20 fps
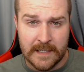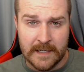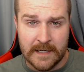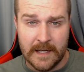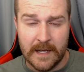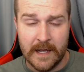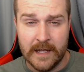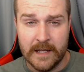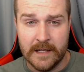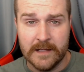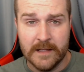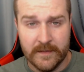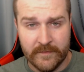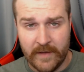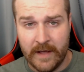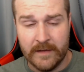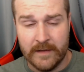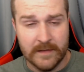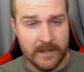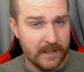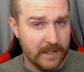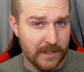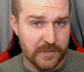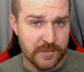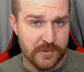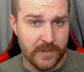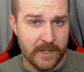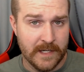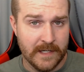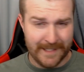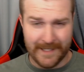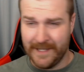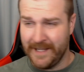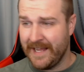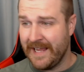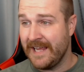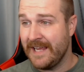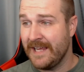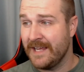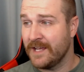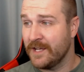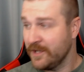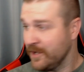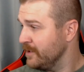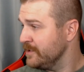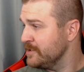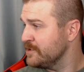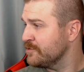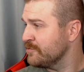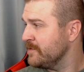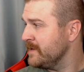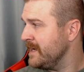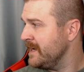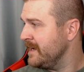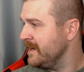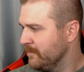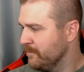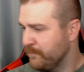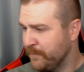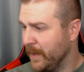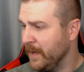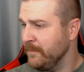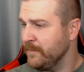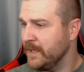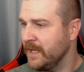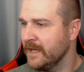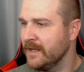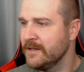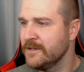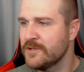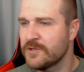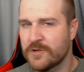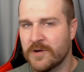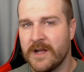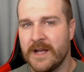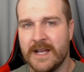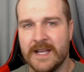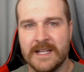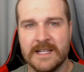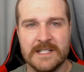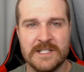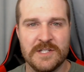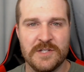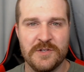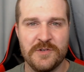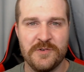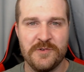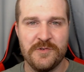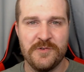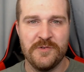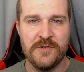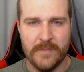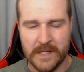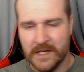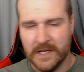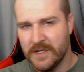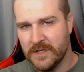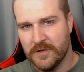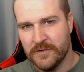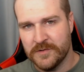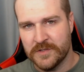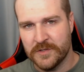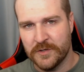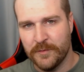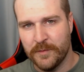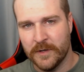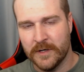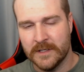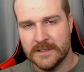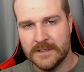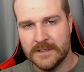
I live out in the country. A country bumpkin trying to be a YouTuber.